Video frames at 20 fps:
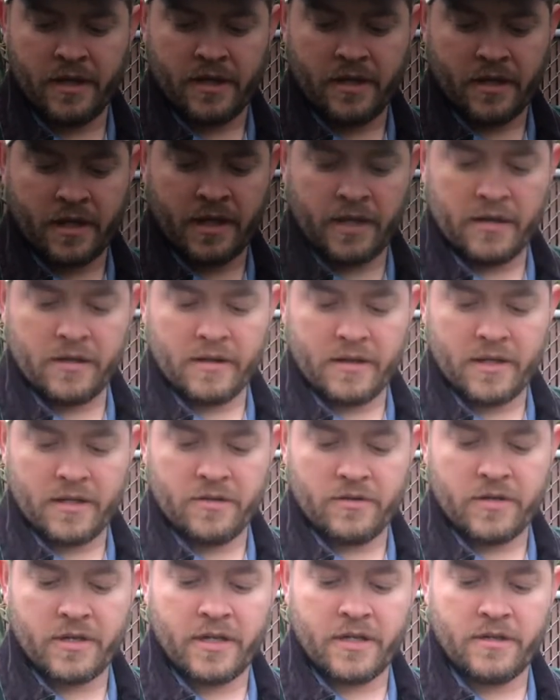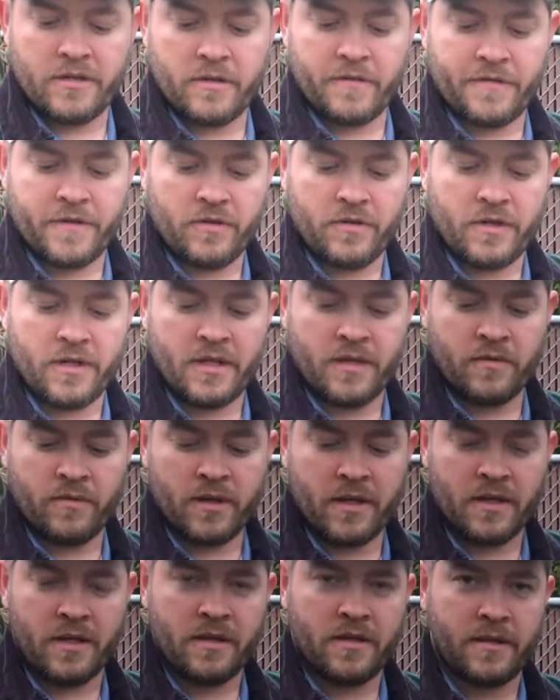Another thing you could do if you didn't
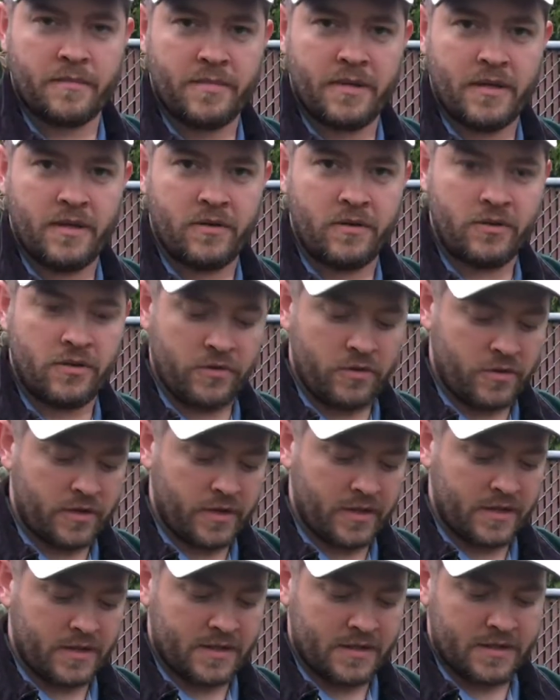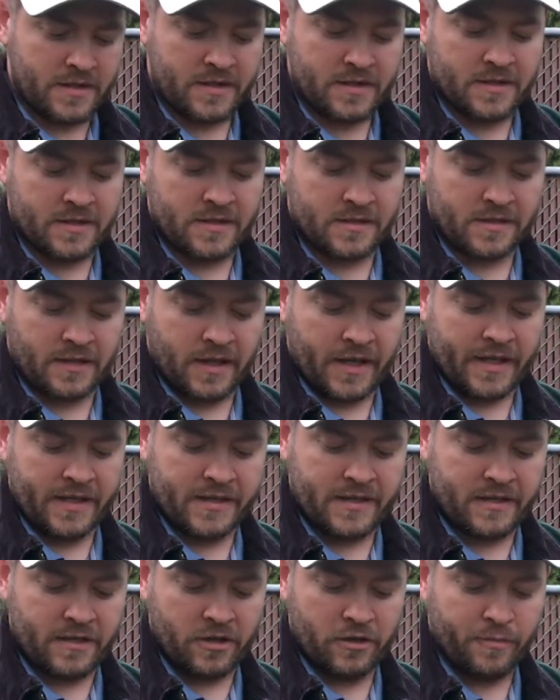want to eat the peel, you could
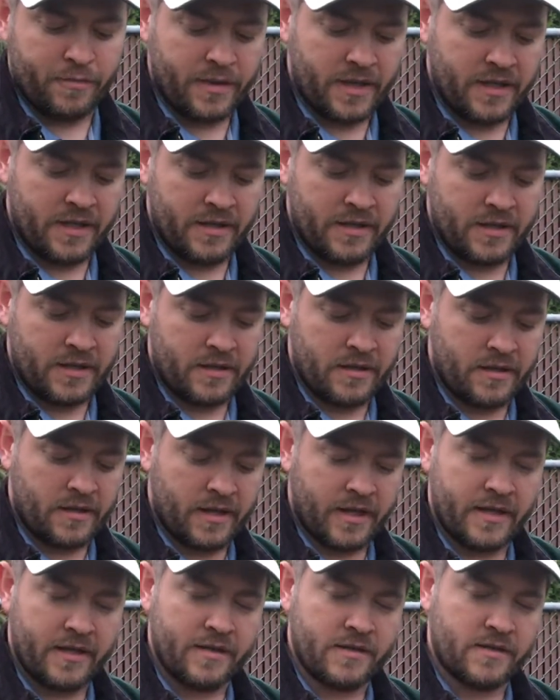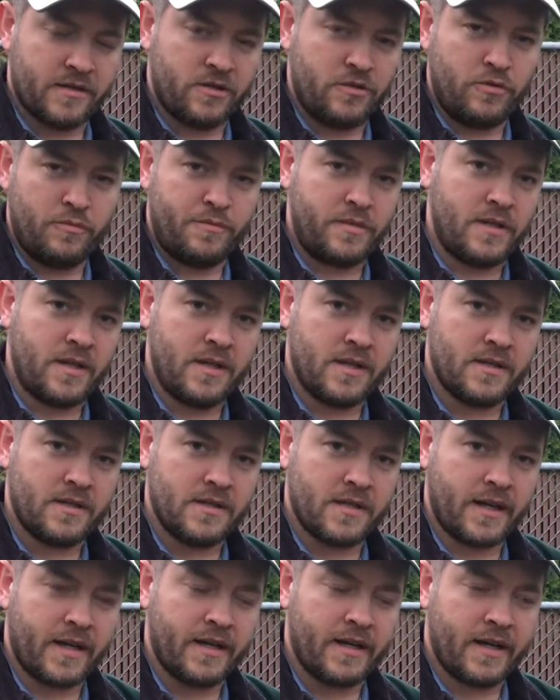slice it open and then kind of scoop the
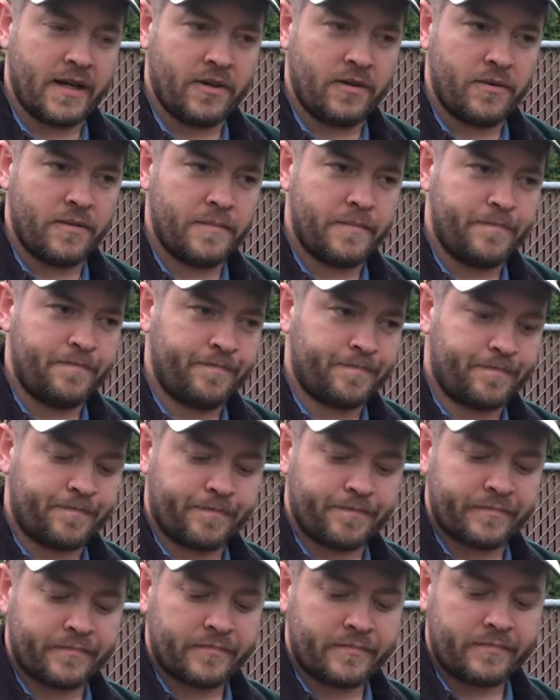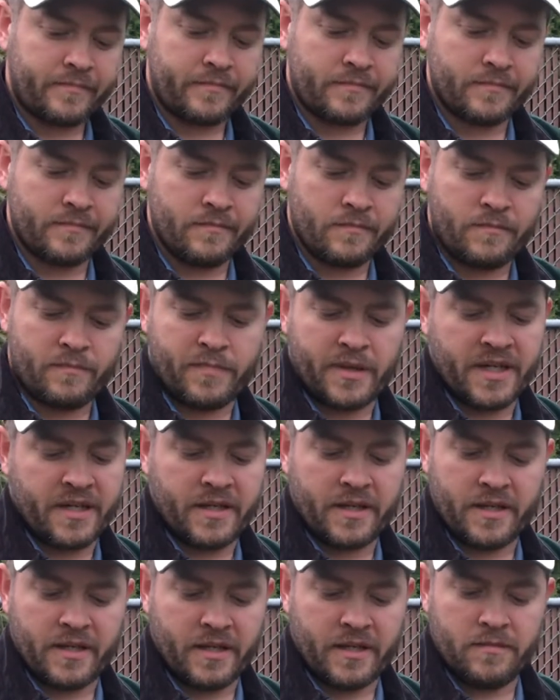inside out. But
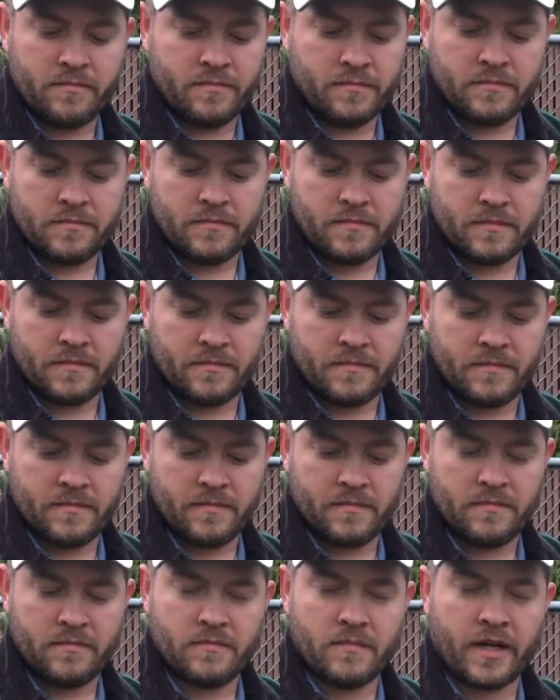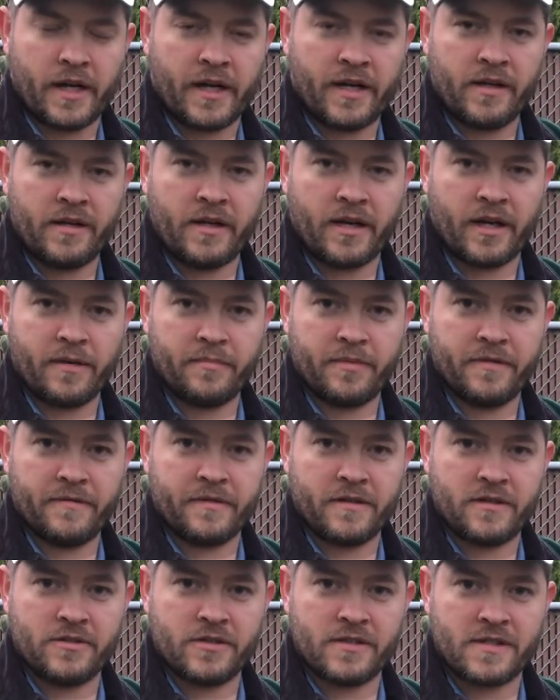again, I
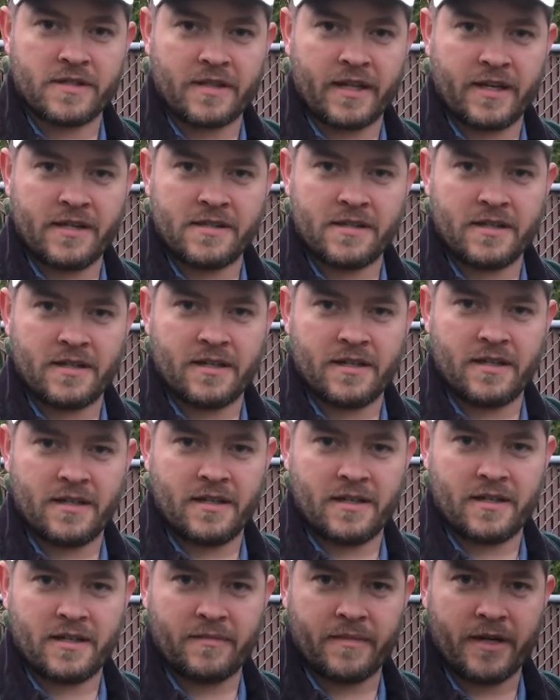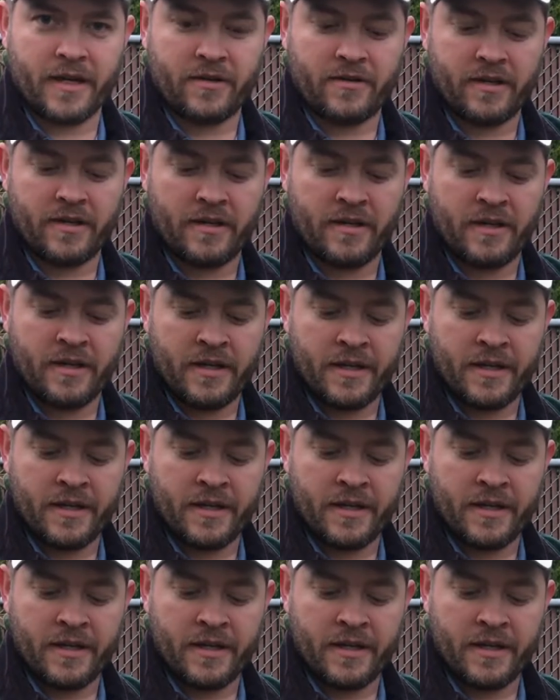prefer just slicing and eating them that way.